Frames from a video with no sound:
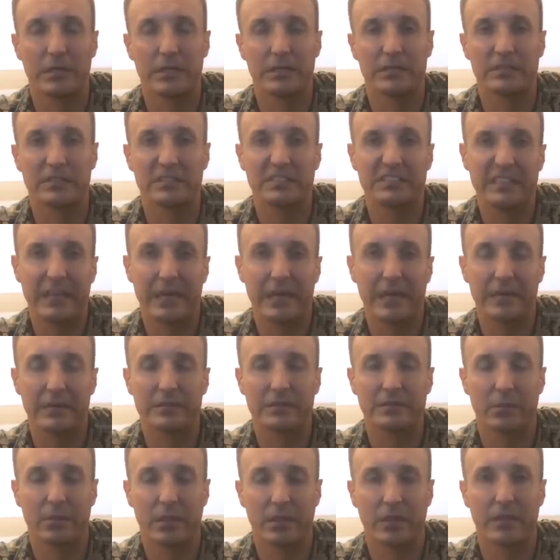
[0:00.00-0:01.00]
to say
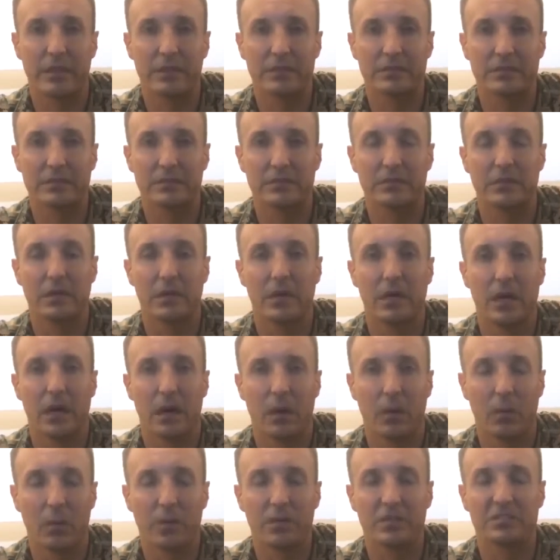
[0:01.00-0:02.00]
some of the things that I
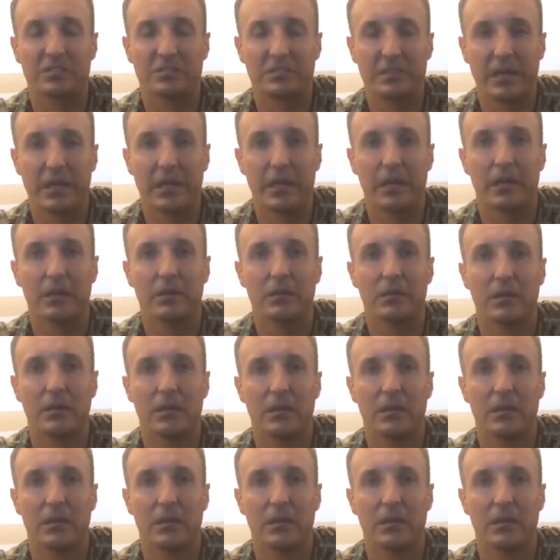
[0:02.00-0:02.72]
want to say,